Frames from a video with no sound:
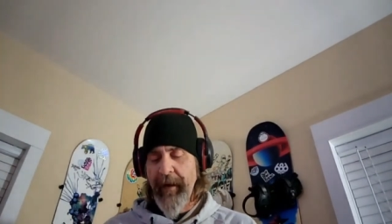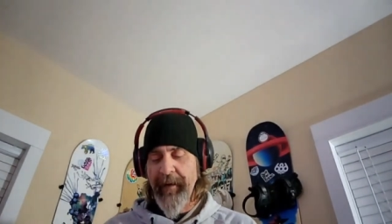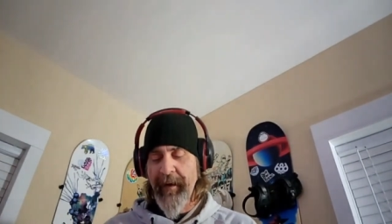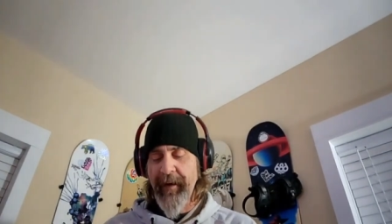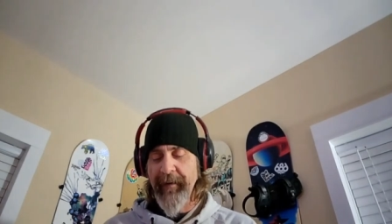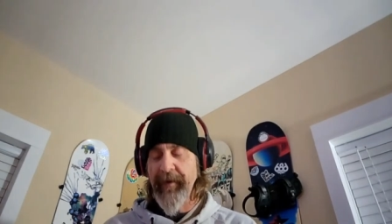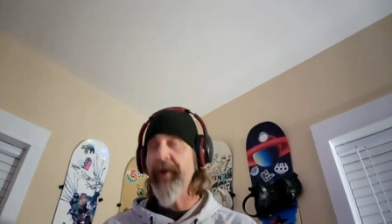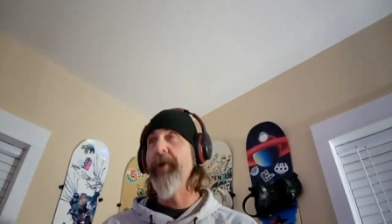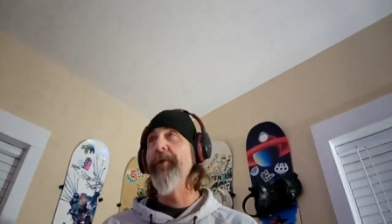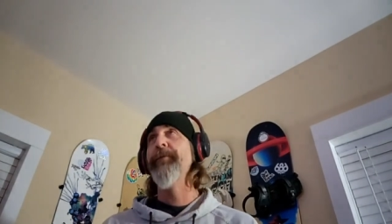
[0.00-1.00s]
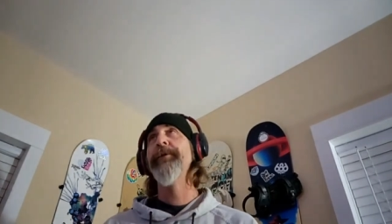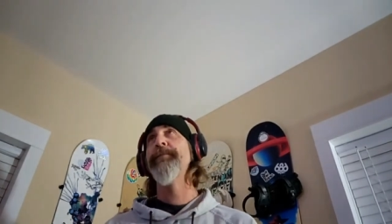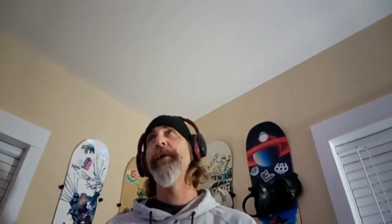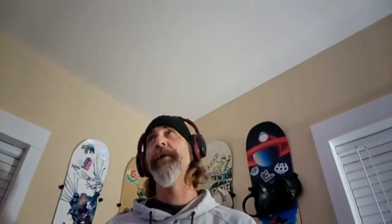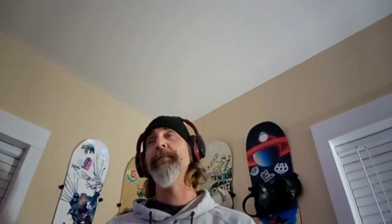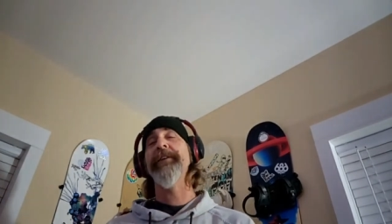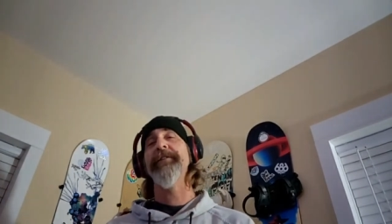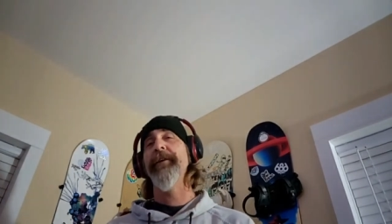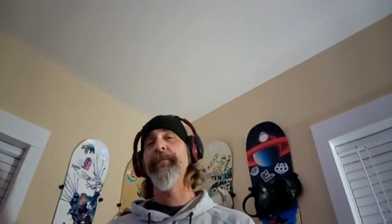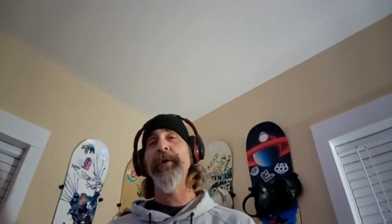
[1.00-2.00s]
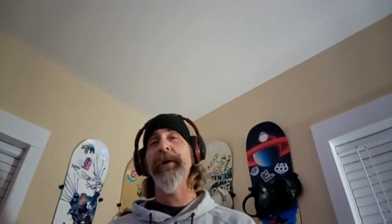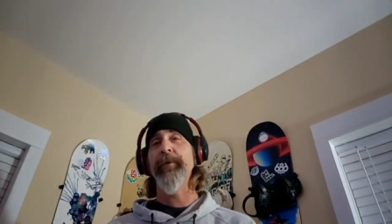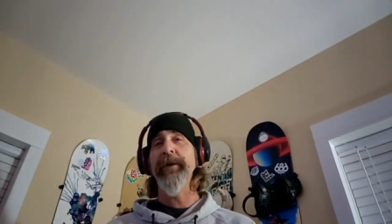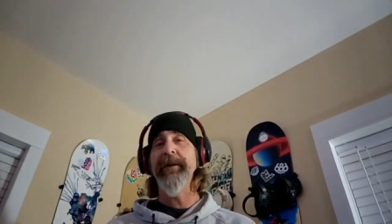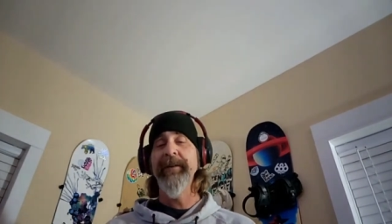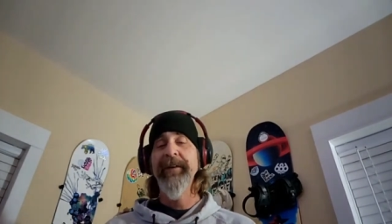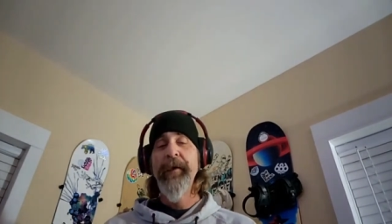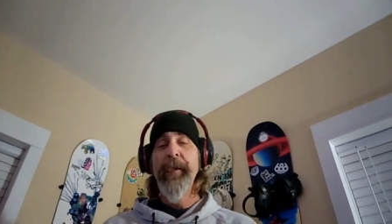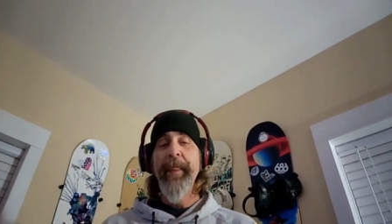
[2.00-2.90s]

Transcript: And, you know, we were smoking Mexican brick weed.